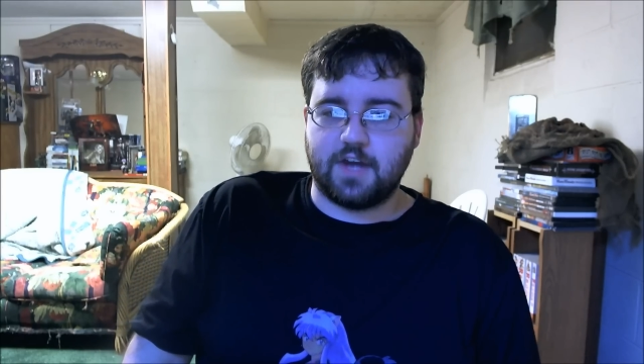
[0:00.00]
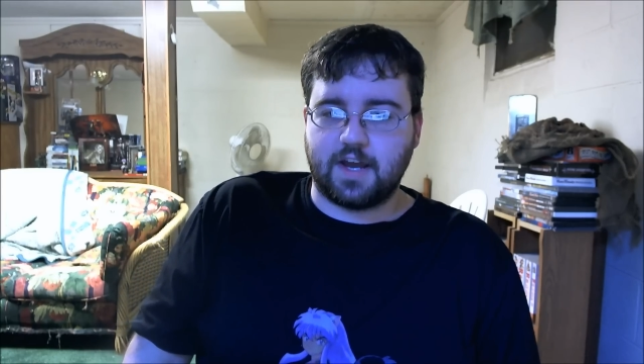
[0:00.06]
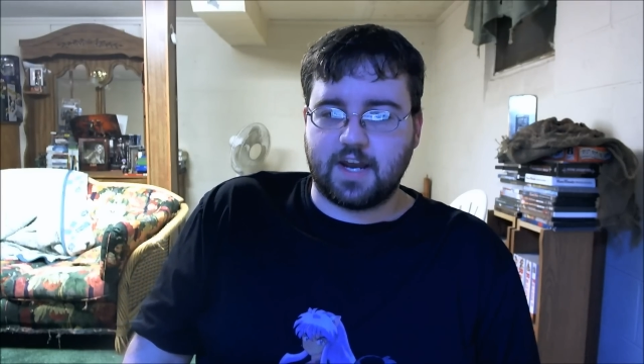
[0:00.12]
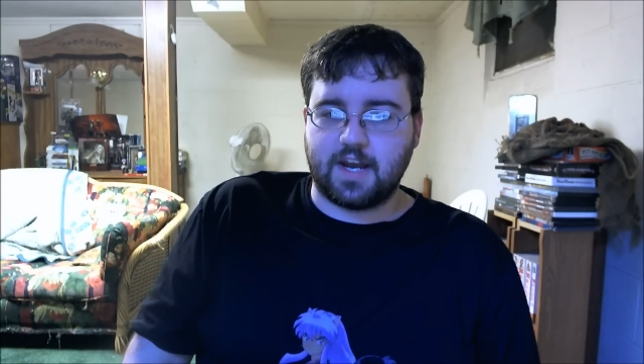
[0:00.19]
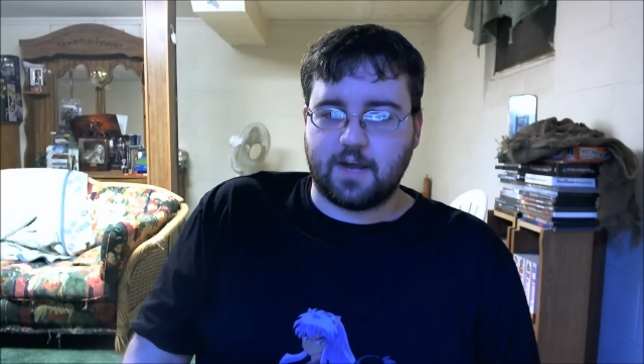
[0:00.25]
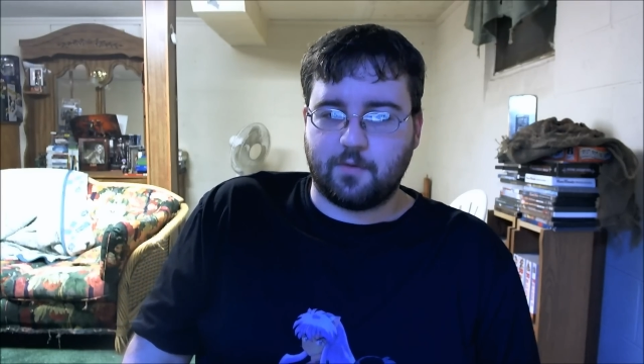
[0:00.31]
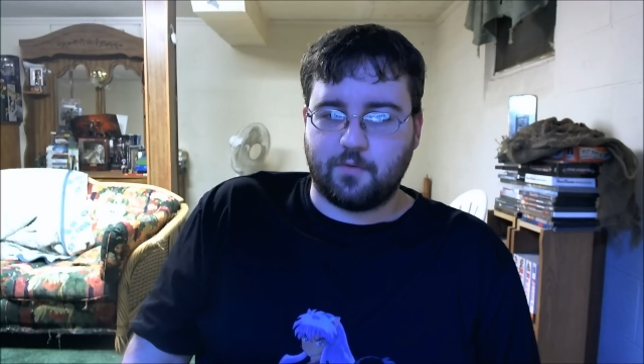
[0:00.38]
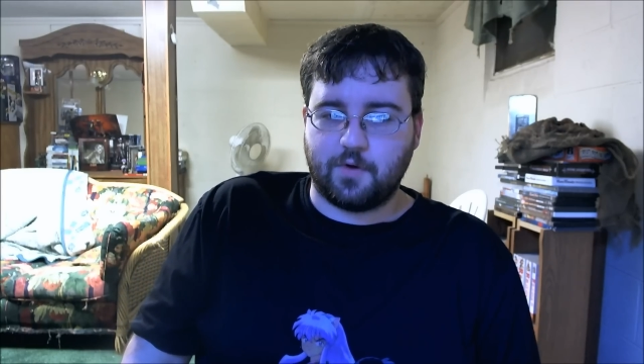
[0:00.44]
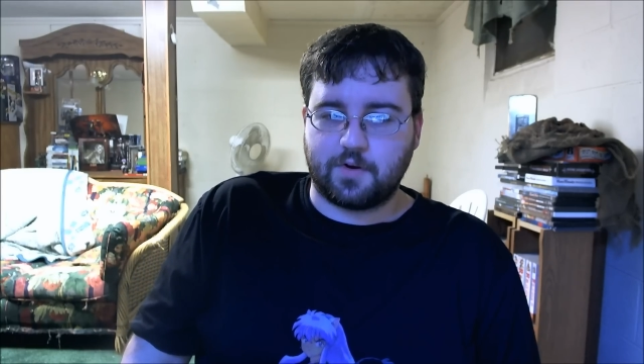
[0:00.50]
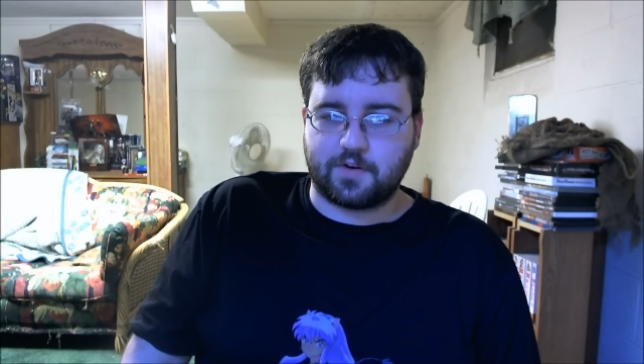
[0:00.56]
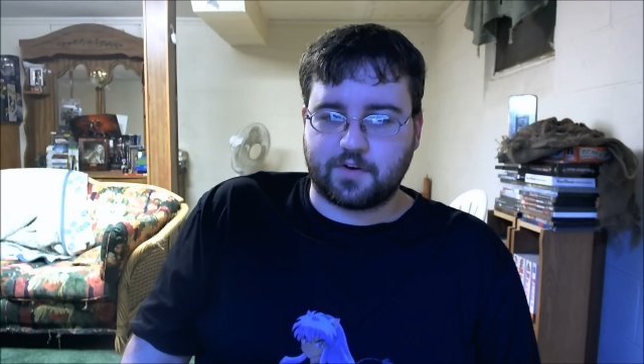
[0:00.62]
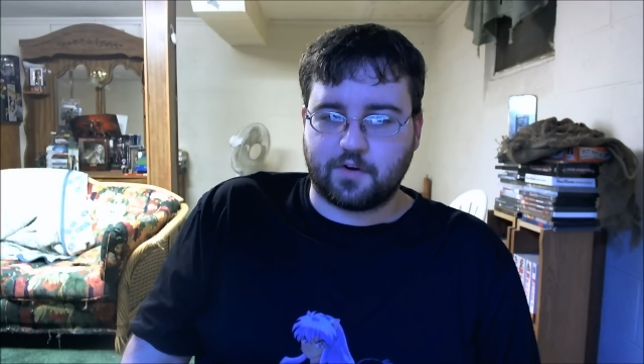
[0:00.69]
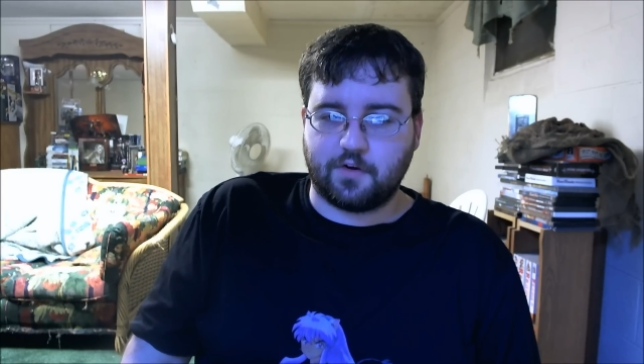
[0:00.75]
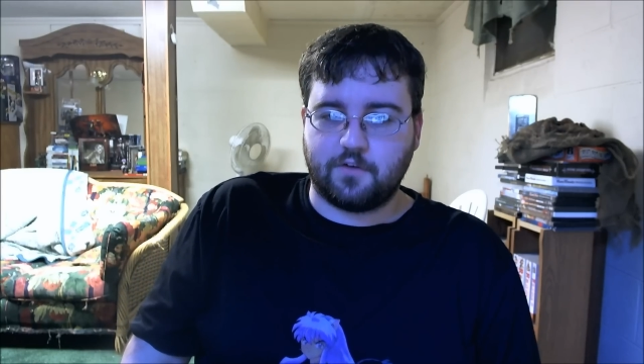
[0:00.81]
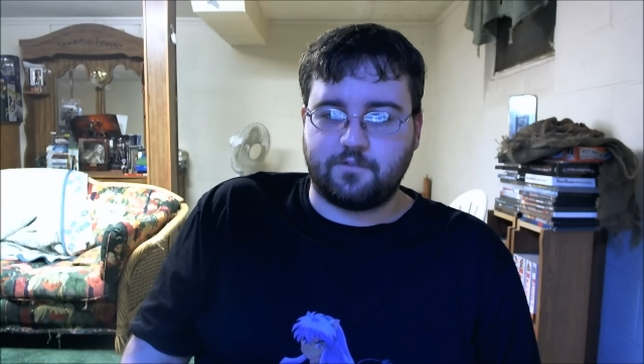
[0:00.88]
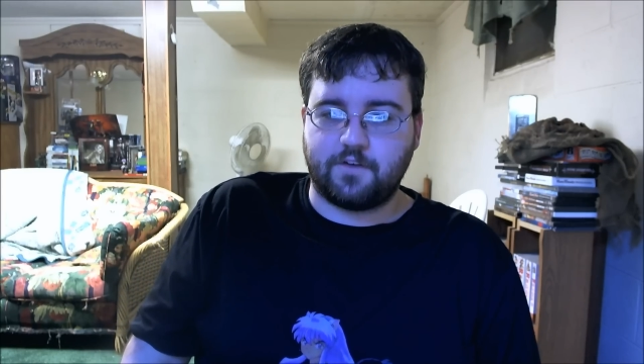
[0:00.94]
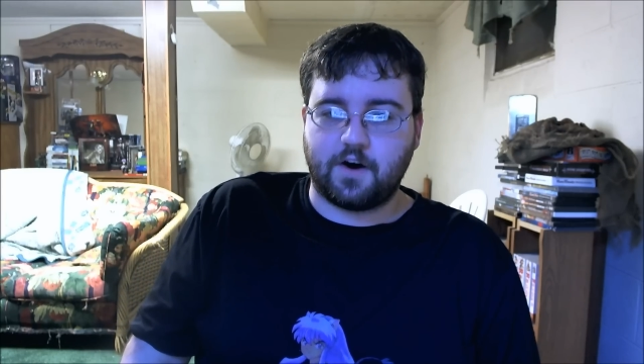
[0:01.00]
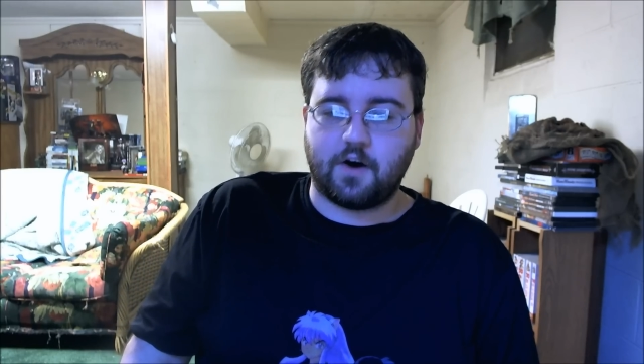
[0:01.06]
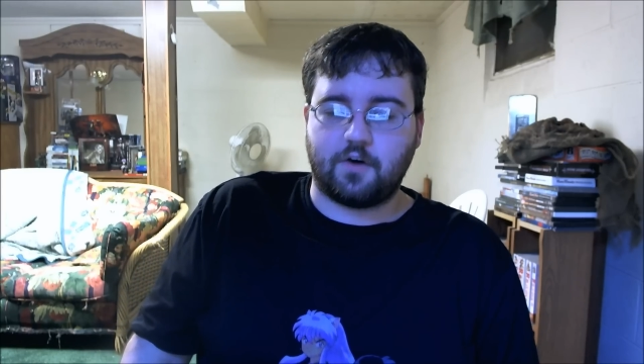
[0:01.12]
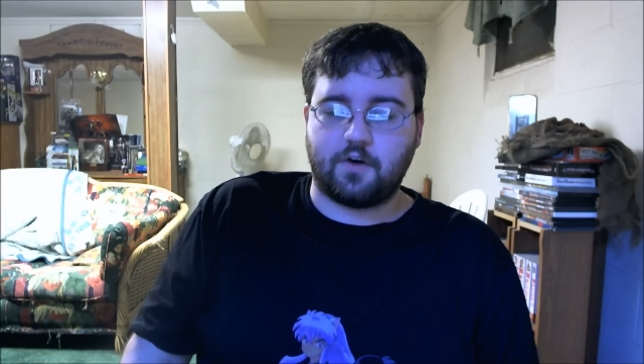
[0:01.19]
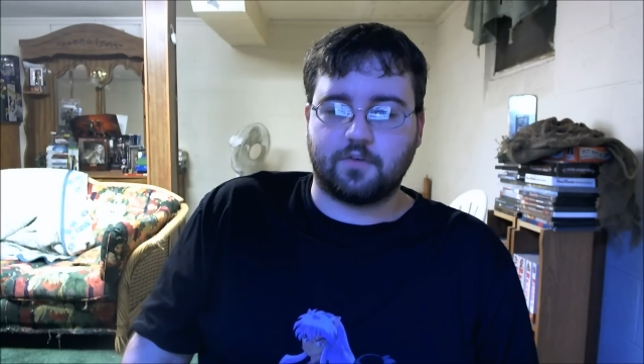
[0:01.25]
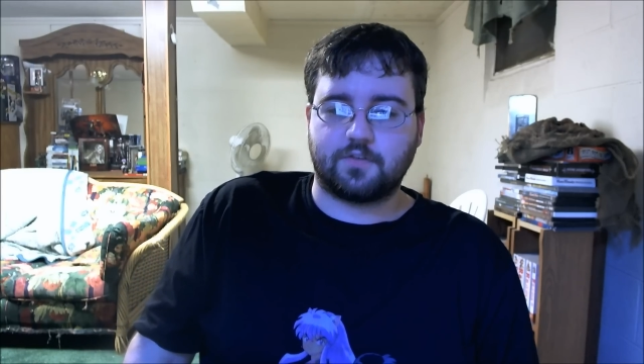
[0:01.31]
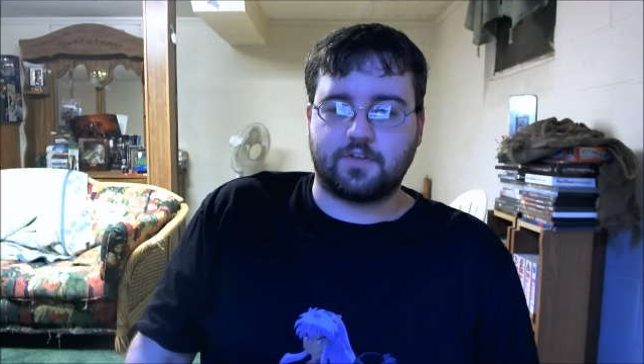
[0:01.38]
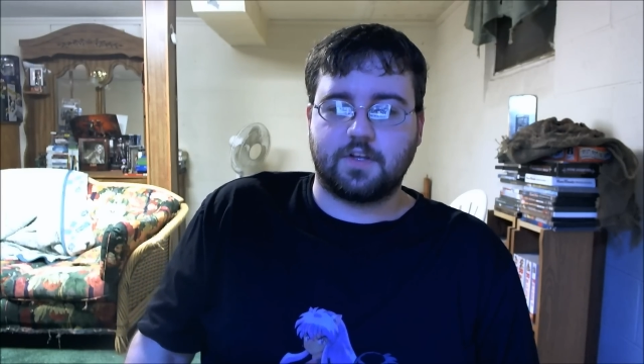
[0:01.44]
how that one girl
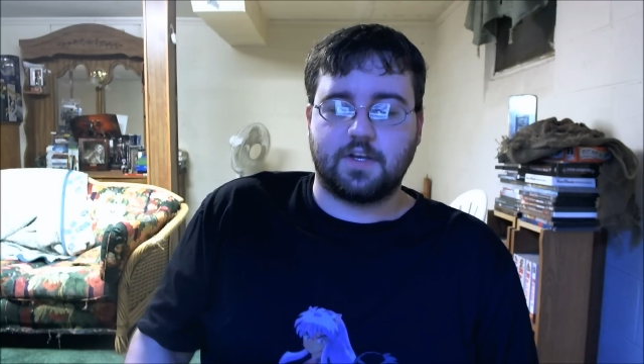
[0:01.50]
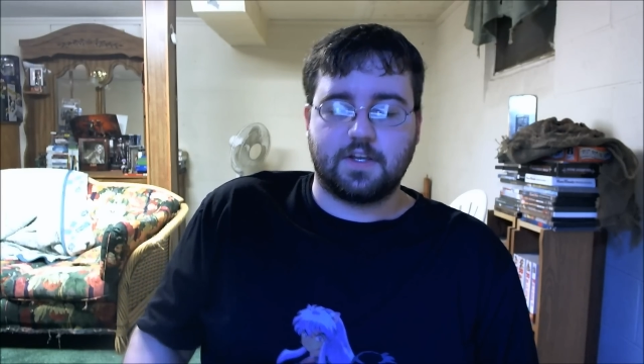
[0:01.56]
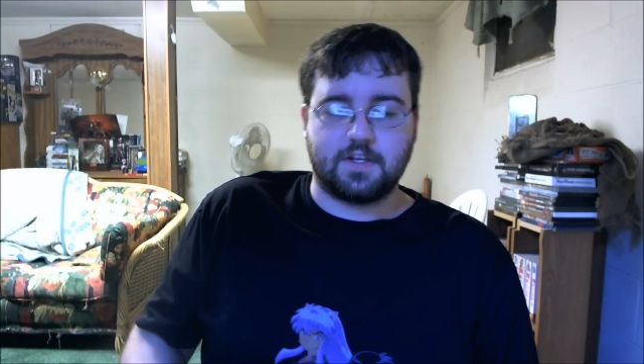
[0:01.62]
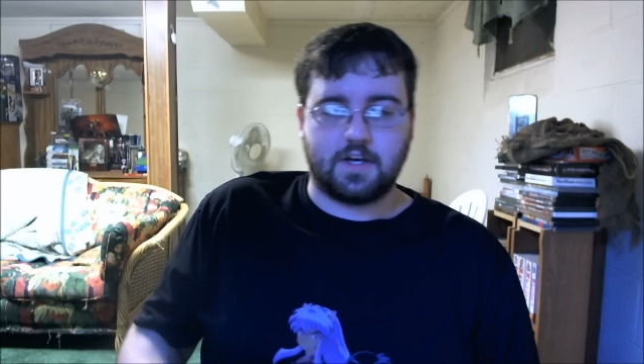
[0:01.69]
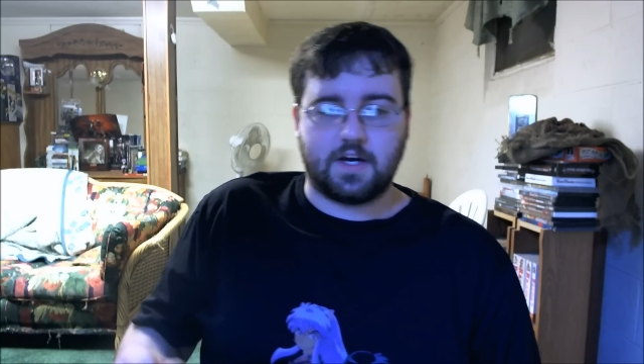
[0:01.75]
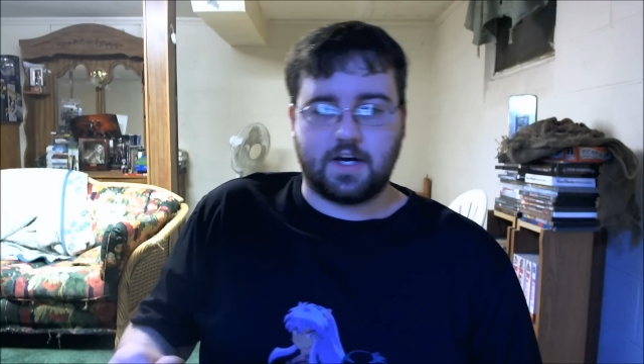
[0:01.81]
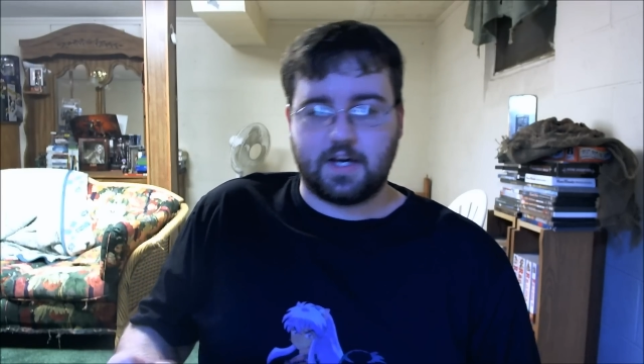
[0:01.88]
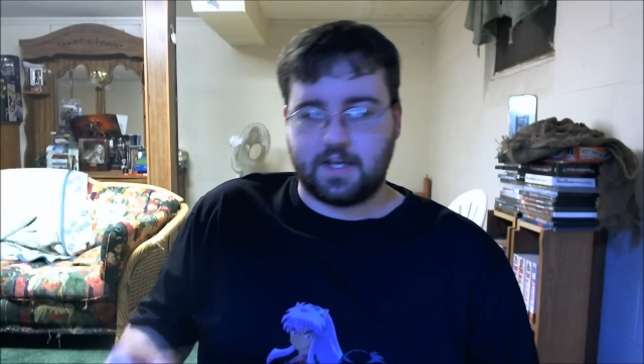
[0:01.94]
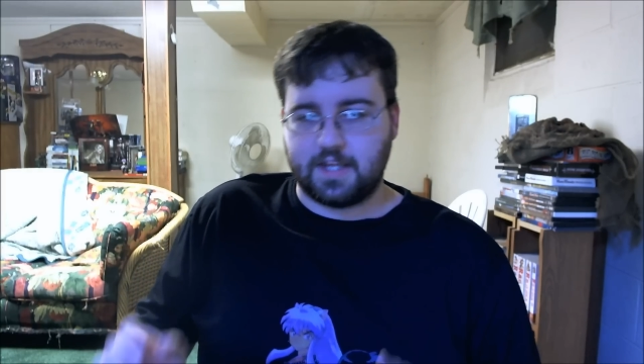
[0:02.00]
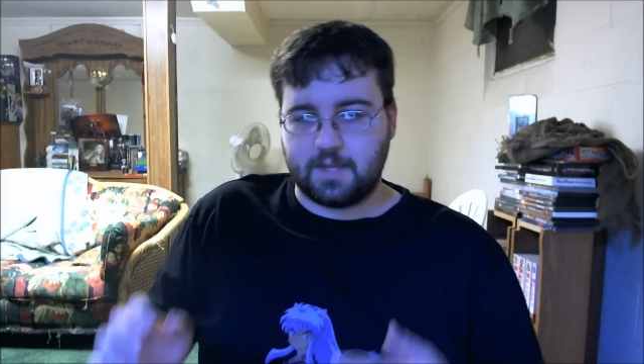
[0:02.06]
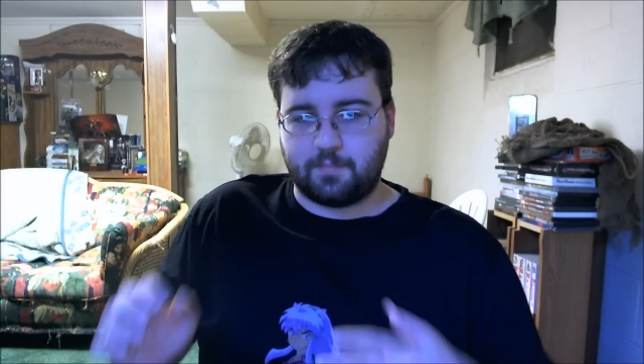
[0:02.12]
falls. They